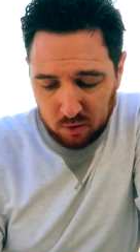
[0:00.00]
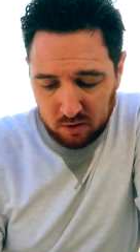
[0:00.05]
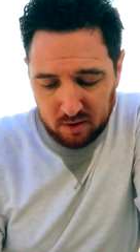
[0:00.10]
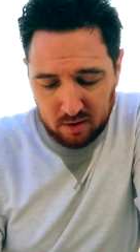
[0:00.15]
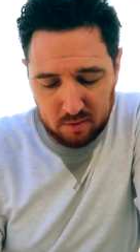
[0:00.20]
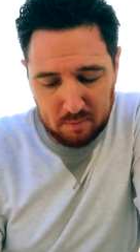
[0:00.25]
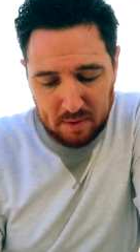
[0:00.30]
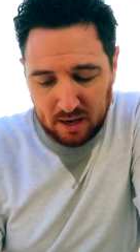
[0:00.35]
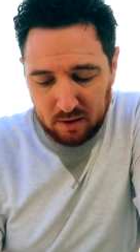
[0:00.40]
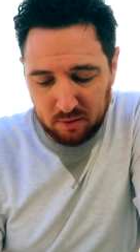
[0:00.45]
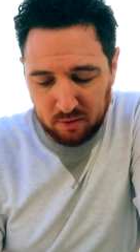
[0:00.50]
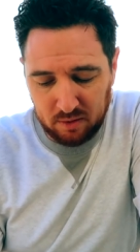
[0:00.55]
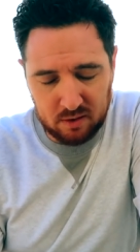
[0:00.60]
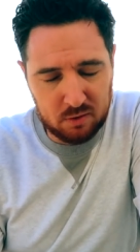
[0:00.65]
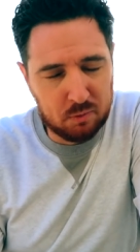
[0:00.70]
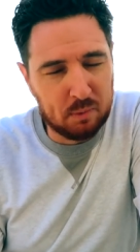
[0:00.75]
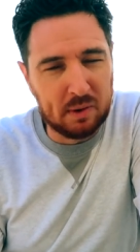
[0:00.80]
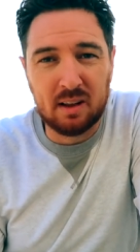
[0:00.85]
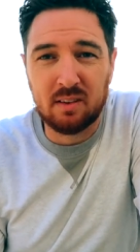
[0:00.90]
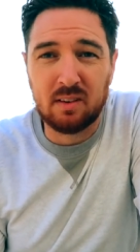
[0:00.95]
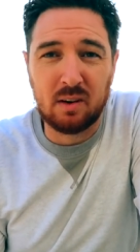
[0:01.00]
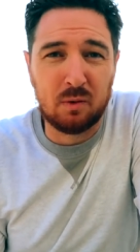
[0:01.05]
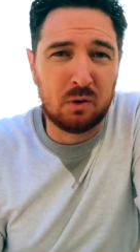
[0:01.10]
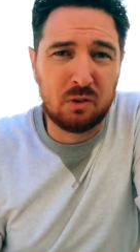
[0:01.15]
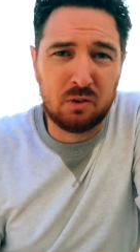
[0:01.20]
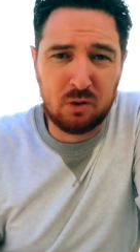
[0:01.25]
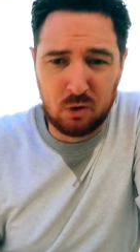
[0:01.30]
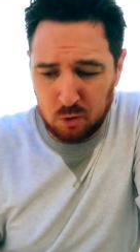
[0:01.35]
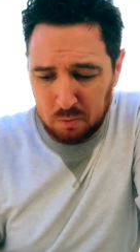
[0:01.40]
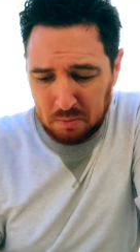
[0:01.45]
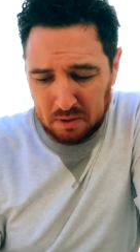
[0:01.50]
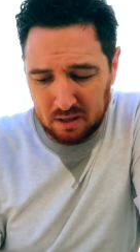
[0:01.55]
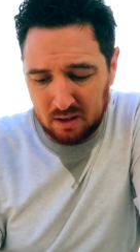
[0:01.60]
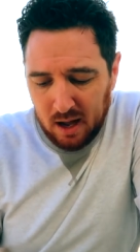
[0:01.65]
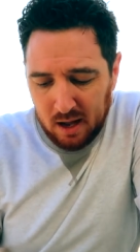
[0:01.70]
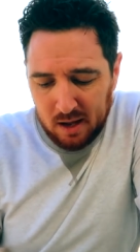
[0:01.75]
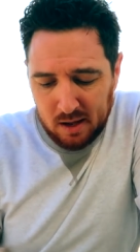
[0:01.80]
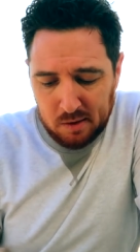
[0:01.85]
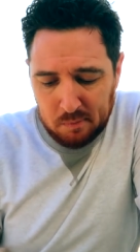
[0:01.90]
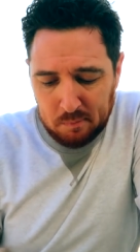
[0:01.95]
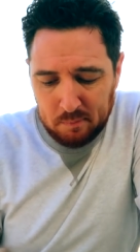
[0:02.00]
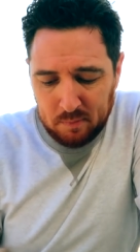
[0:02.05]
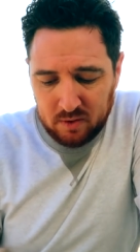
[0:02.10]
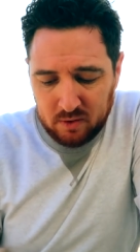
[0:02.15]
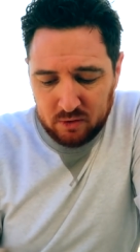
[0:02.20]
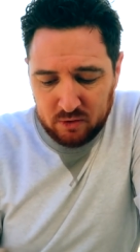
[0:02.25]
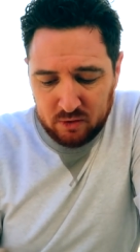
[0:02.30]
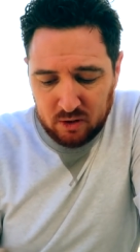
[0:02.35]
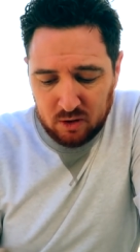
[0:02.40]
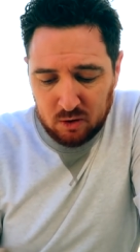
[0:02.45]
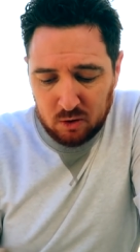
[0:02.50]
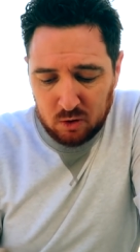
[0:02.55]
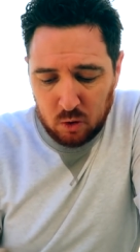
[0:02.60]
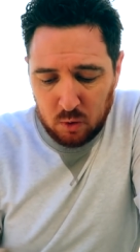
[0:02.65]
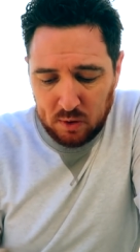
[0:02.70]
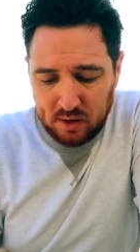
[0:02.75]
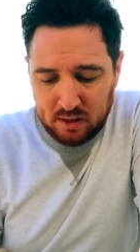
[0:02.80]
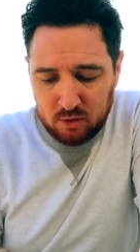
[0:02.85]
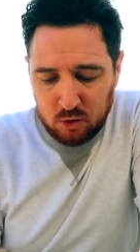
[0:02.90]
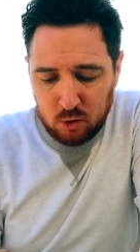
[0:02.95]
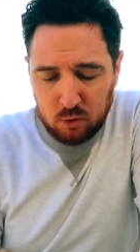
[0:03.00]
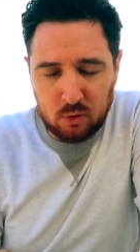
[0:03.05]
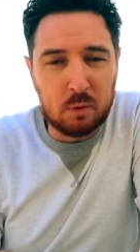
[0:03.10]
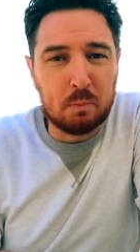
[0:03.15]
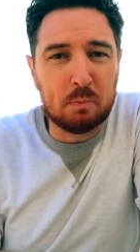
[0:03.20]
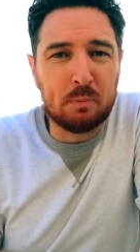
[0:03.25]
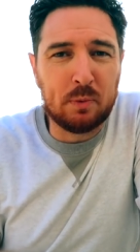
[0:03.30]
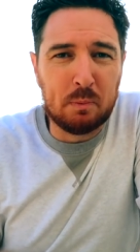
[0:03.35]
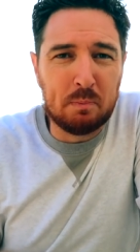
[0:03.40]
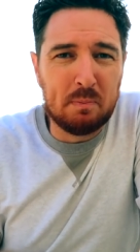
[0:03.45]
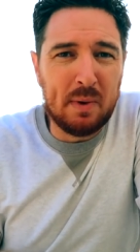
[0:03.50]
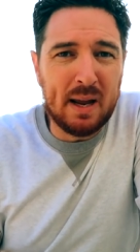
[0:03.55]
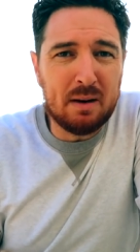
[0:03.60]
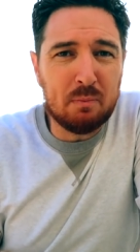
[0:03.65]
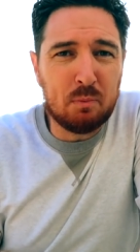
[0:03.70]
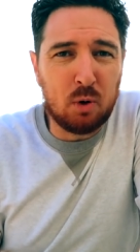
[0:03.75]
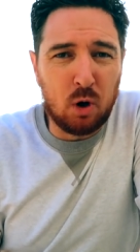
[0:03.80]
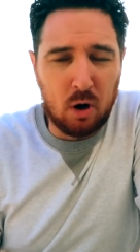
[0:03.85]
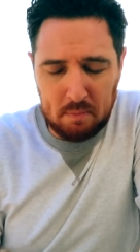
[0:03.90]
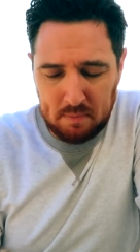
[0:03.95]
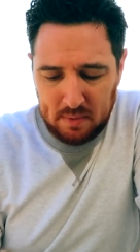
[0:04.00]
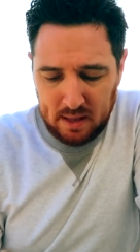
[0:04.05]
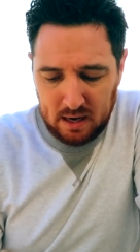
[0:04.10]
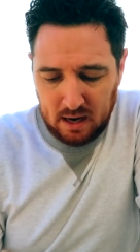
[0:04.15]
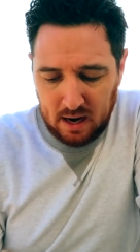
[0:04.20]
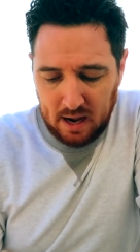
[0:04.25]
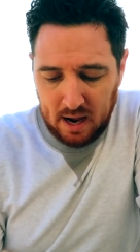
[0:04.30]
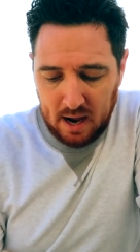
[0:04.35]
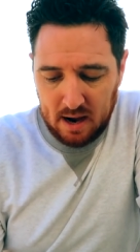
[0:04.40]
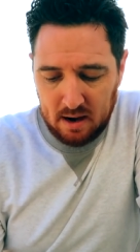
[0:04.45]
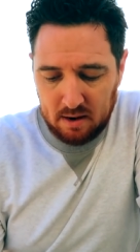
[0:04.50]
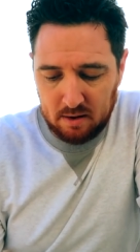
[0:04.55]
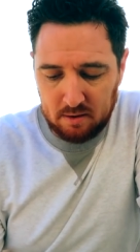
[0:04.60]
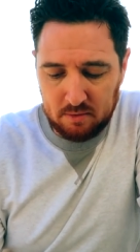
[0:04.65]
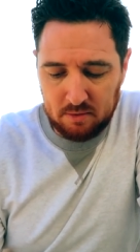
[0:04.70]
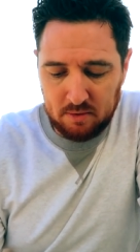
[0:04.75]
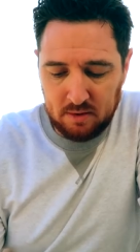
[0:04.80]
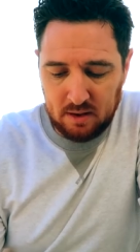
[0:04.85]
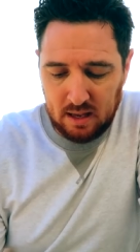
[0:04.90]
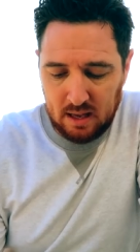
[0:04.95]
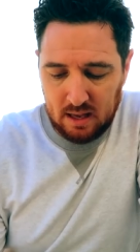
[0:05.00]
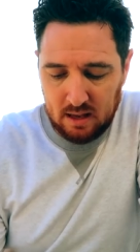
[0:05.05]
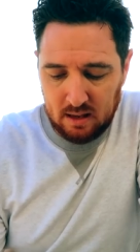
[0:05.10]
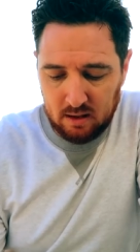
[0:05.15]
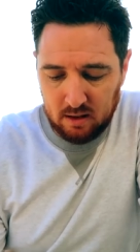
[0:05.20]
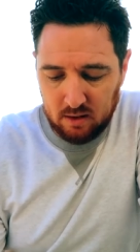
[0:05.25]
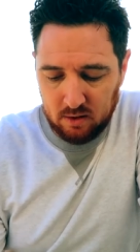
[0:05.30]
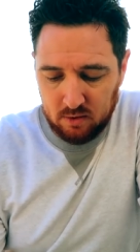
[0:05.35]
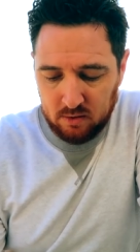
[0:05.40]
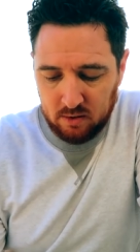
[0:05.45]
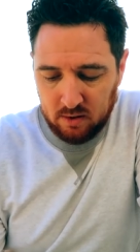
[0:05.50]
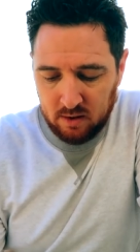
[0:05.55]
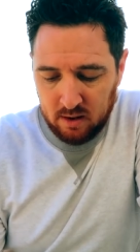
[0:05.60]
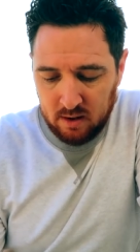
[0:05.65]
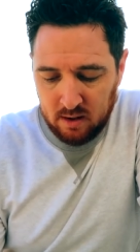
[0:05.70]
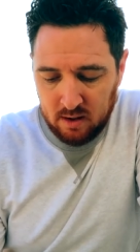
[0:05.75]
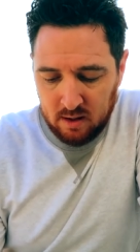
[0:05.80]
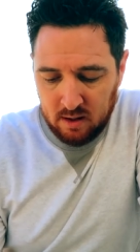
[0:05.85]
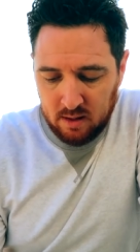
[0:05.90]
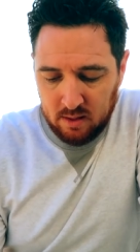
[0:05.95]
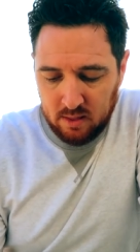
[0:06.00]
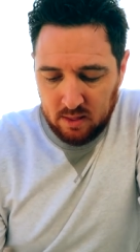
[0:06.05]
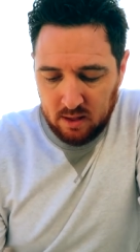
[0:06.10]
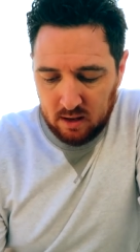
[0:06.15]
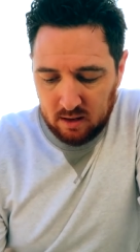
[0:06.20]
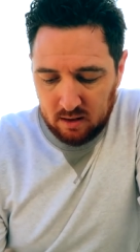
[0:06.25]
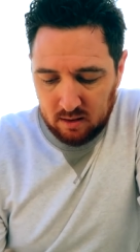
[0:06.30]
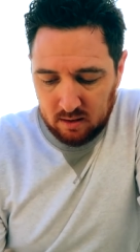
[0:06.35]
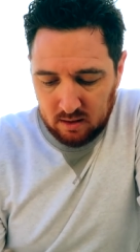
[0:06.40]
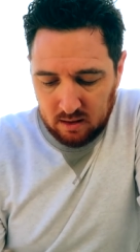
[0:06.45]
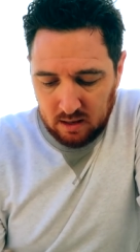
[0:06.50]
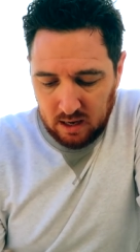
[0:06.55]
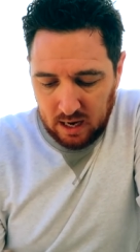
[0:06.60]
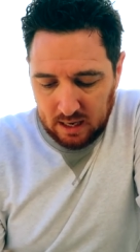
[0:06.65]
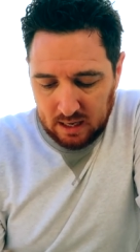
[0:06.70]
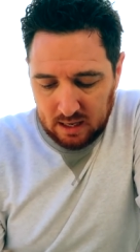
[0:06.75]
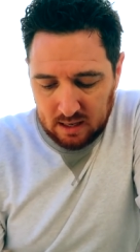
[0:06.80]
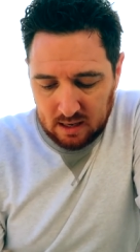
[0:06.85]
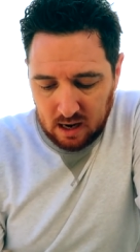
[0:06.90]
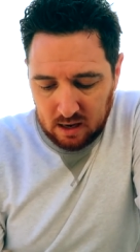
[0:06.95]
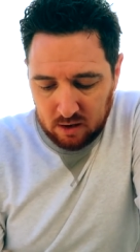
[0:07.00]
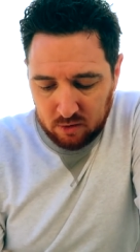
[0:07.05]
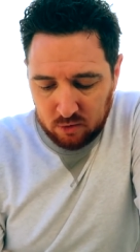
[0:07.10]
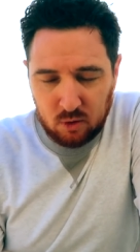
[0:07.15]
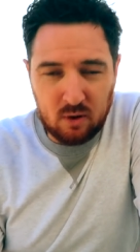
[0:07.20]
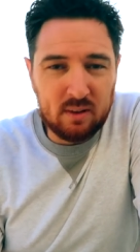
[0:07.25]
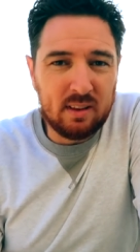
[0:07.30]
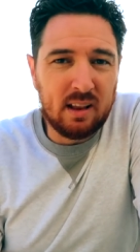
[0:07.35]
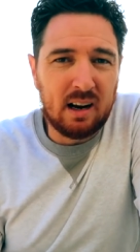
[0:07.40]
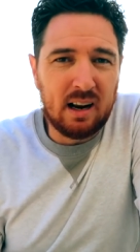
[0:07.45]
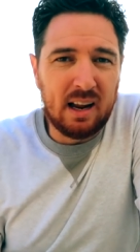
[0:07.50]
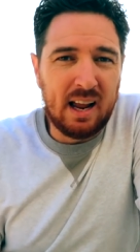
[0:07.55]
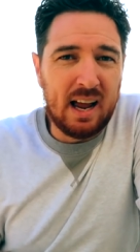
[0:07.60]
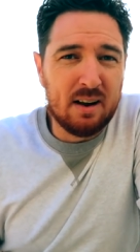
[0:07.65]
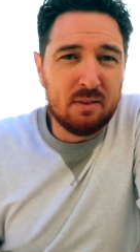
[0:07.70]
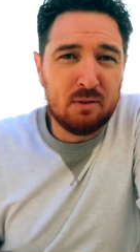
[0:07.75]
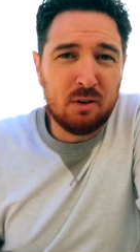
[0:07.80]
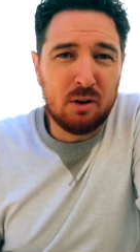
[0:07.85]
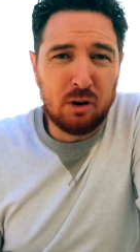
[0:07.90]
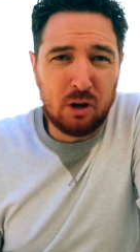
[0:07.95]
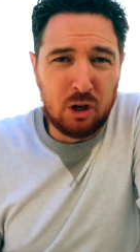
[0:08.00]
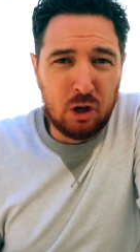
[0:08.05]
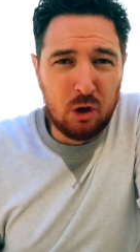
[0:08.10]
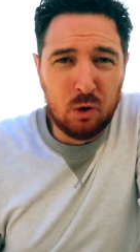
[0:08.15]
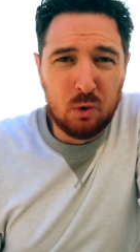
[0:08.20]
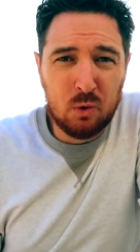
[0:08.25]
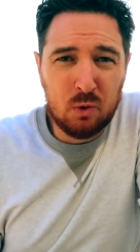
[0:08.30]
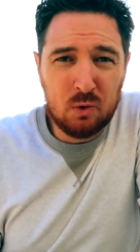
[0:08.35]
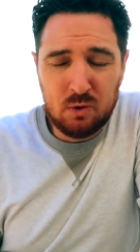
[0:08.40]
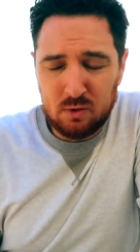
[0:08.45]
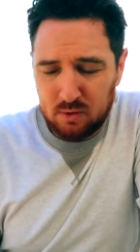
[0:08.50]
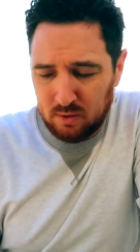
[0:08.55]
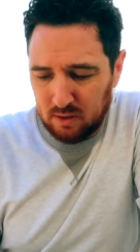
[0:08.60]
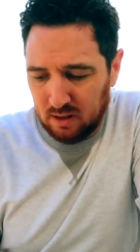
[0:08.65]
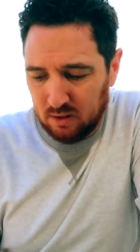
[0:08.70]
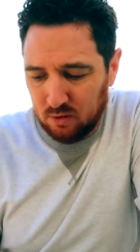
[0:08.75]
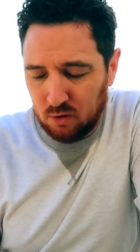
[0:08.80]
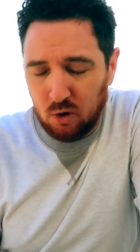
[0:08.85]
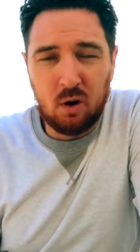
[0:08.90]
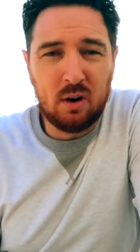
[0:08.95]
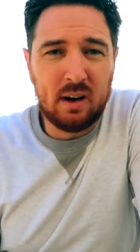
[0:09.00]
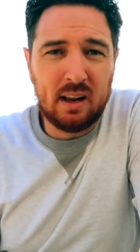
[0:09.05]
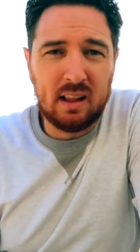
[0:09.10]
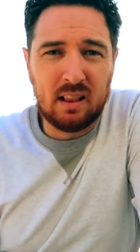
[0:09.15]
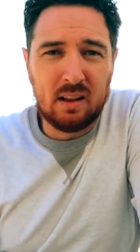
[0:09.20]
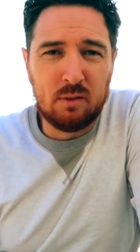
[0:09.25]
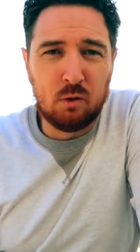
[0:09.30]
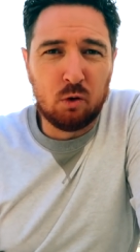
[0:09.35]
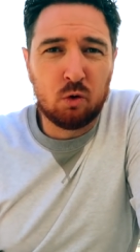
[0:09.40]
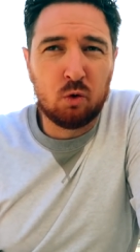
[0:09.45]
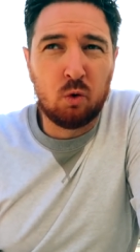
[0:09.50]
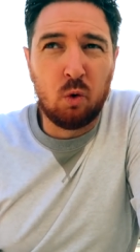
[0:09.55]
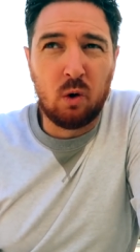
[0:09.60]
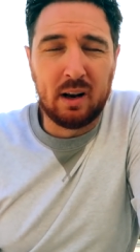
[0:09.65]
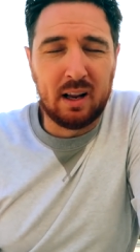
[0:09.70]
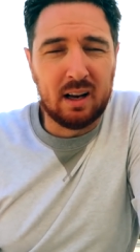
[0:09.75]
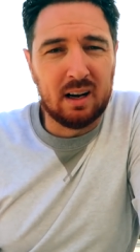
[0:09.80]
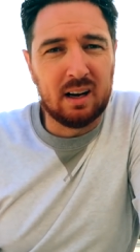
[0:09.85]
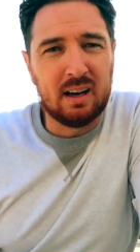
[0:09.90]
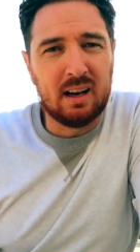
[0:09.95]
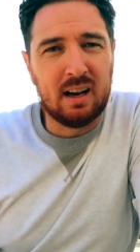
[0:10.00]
order to battle this because I was stupid. Still going to, the main problem that I have is that any dinosaur that I ever use is already at level 20, and